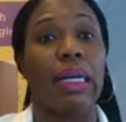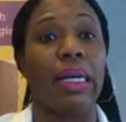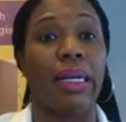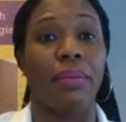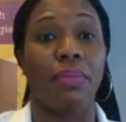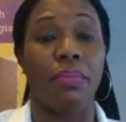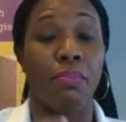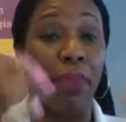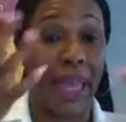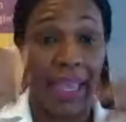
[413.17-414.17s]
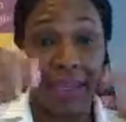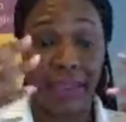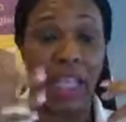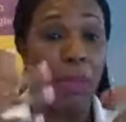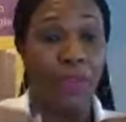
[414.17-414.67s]

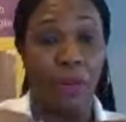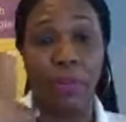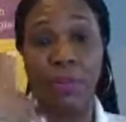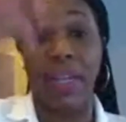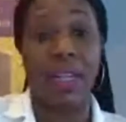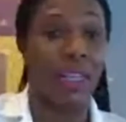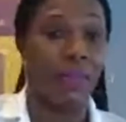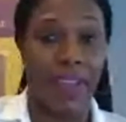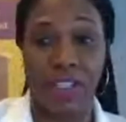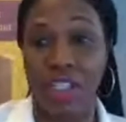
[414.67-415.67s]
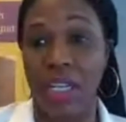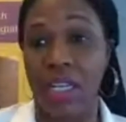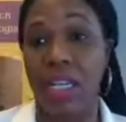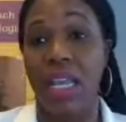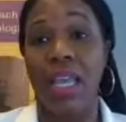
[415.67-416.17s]
me from spreading the
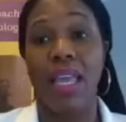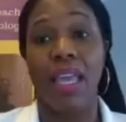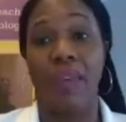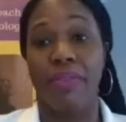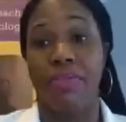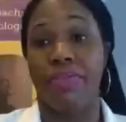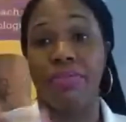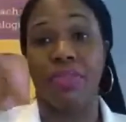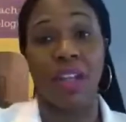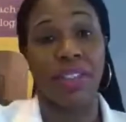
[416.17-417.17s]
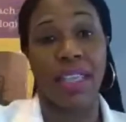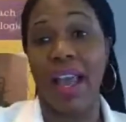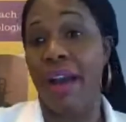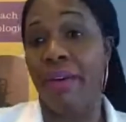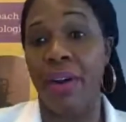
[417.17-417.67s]
infection. If Dr.
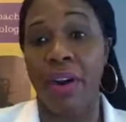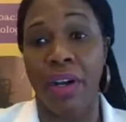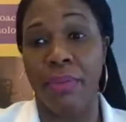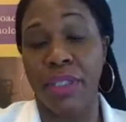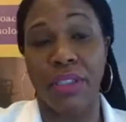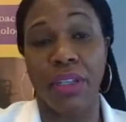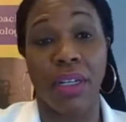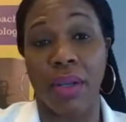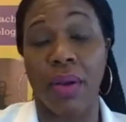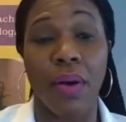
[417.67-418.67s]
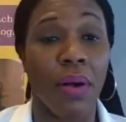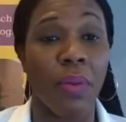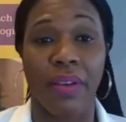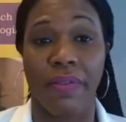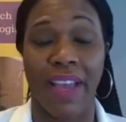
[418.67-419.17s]
Yara or Nicole were
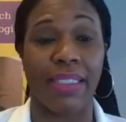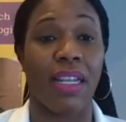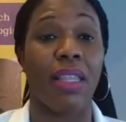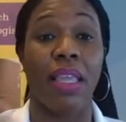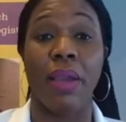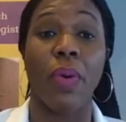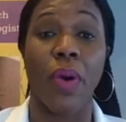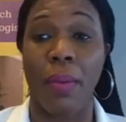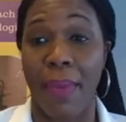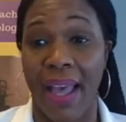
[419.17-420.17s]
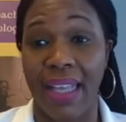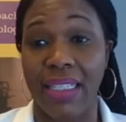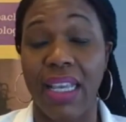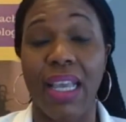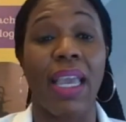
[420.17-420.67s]
infected and they wore a mask,
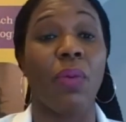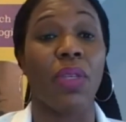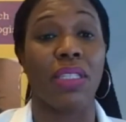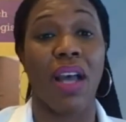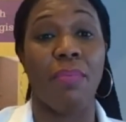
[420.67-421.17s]
it would stop